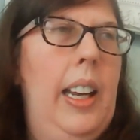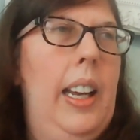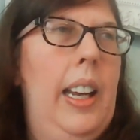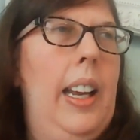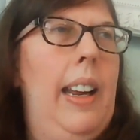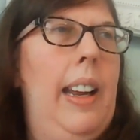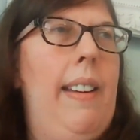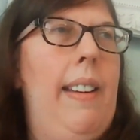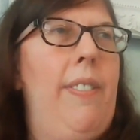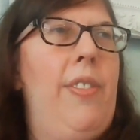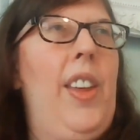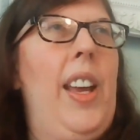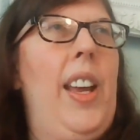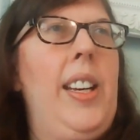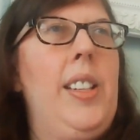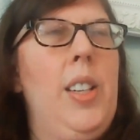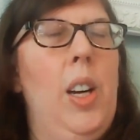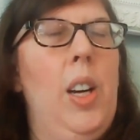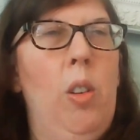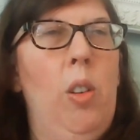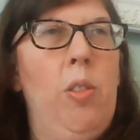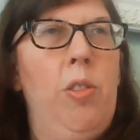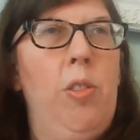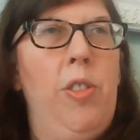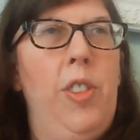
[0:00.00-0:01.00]
If they
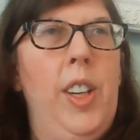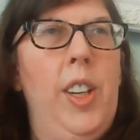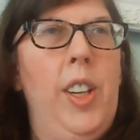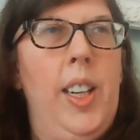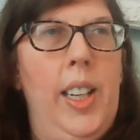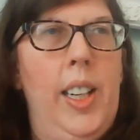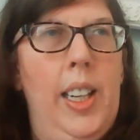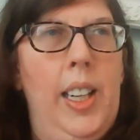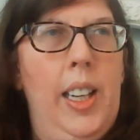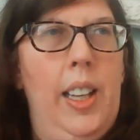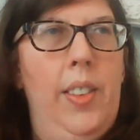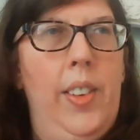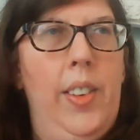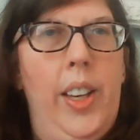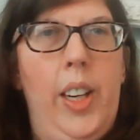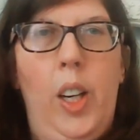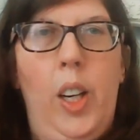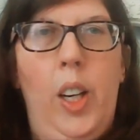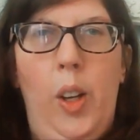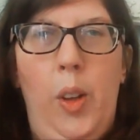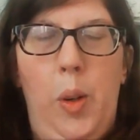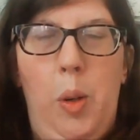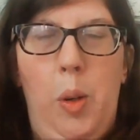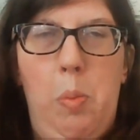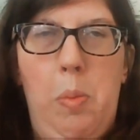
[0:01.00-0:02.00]
don't fit in, then
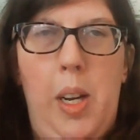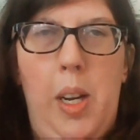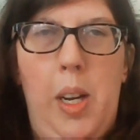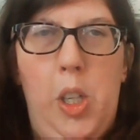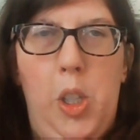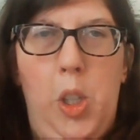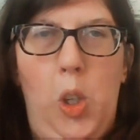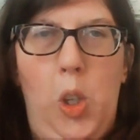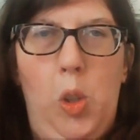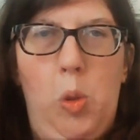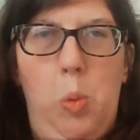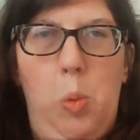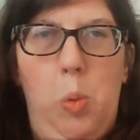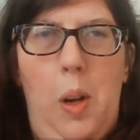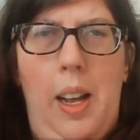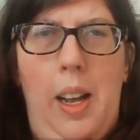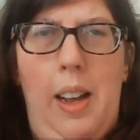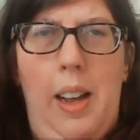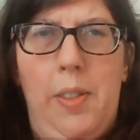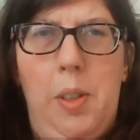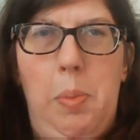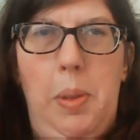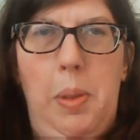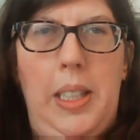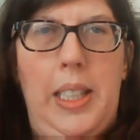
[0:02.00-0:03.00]
other measures will
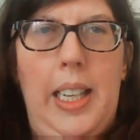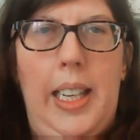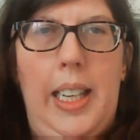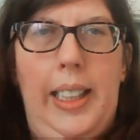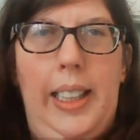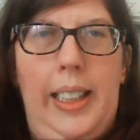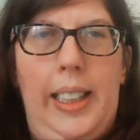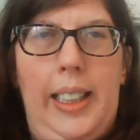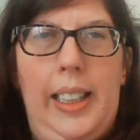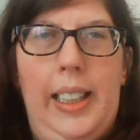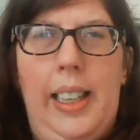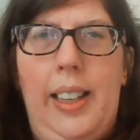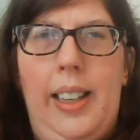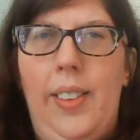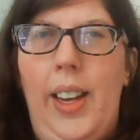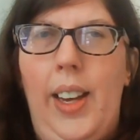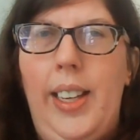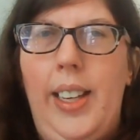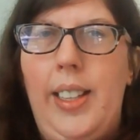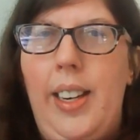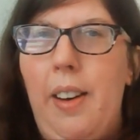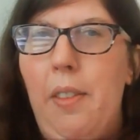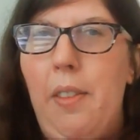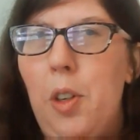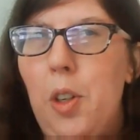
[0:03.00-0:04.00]
have to be taken, and they
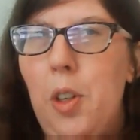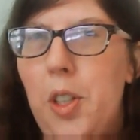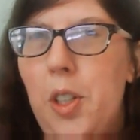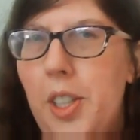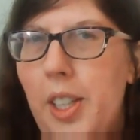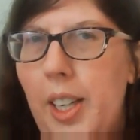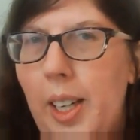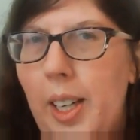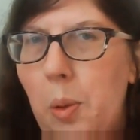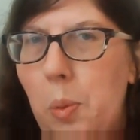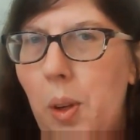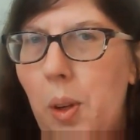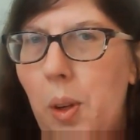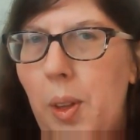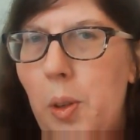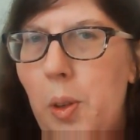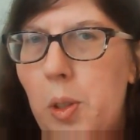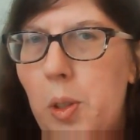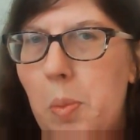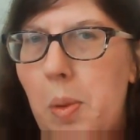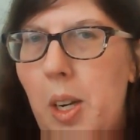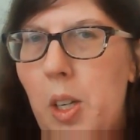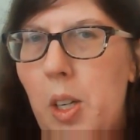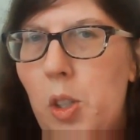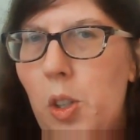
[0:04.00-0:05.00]
never say what
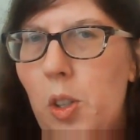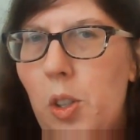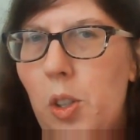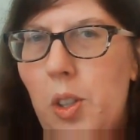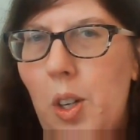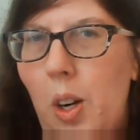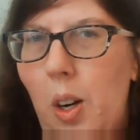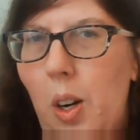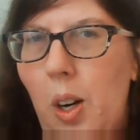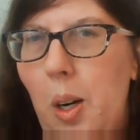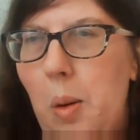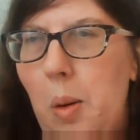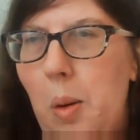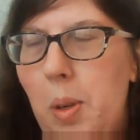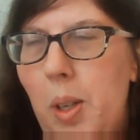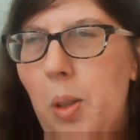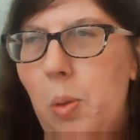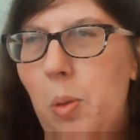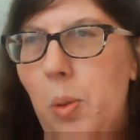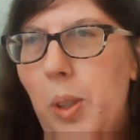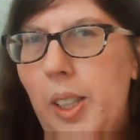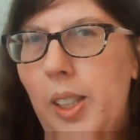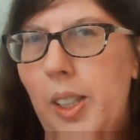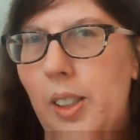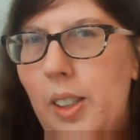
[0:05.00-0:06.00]
those measures are. But
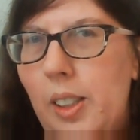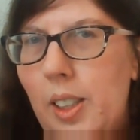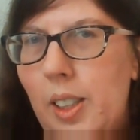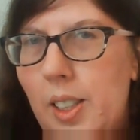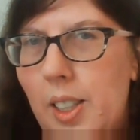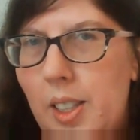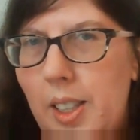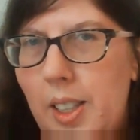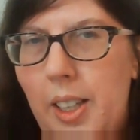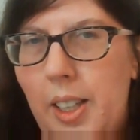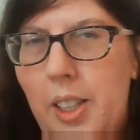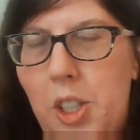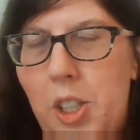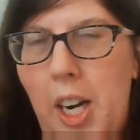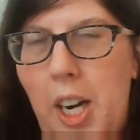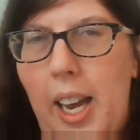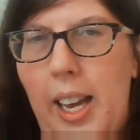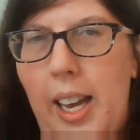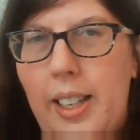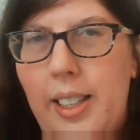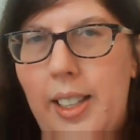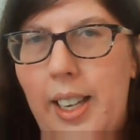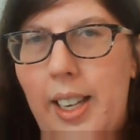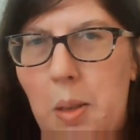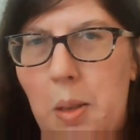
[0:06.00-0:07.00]
we, this is at
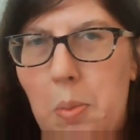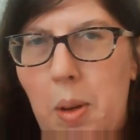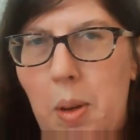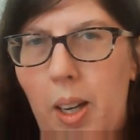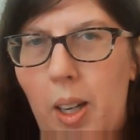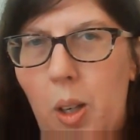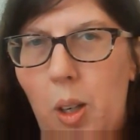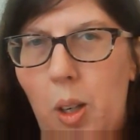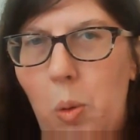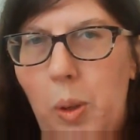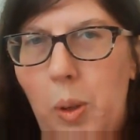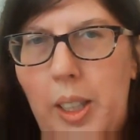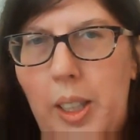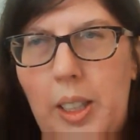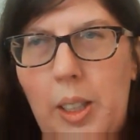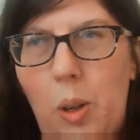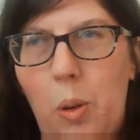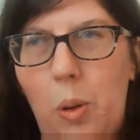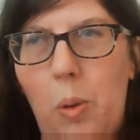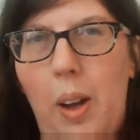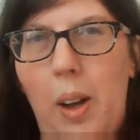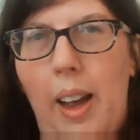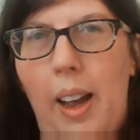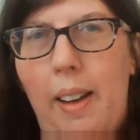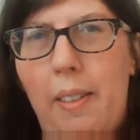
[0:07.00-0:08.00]
Chad Daybell, we
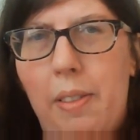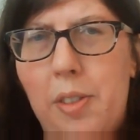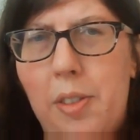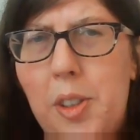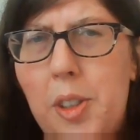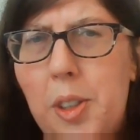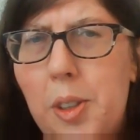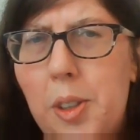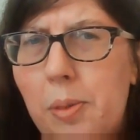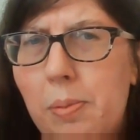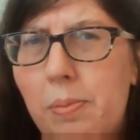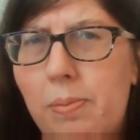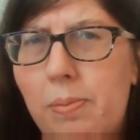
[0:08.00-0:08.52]
don't have to